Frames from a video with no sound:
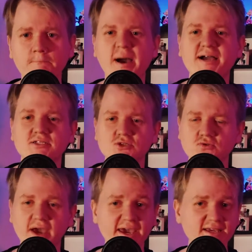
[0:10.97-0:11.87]
back
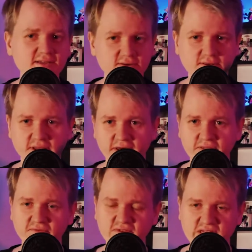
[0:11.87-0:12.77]
to
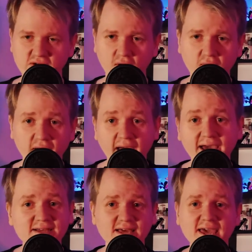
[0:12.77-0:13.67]
another video.
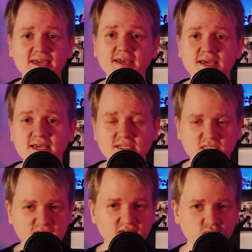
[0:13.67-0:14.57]
And hey,
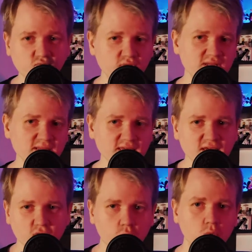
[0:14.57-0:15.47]
it's a
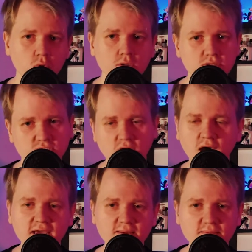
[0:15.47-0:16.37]
really cool
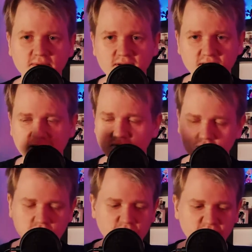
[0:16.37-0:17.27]
time
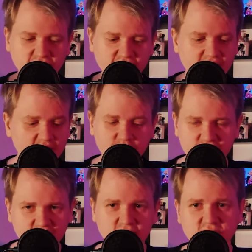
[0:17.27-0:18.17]
of the year
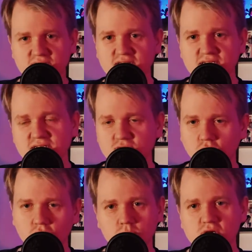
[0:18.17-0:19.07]
because it is
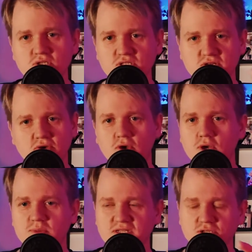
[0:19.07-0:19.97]
almost
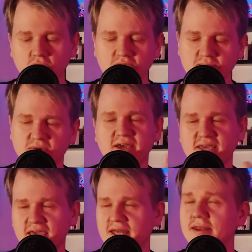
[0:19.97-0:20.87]
Kirby time
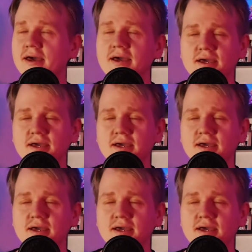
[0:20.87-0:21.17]
again.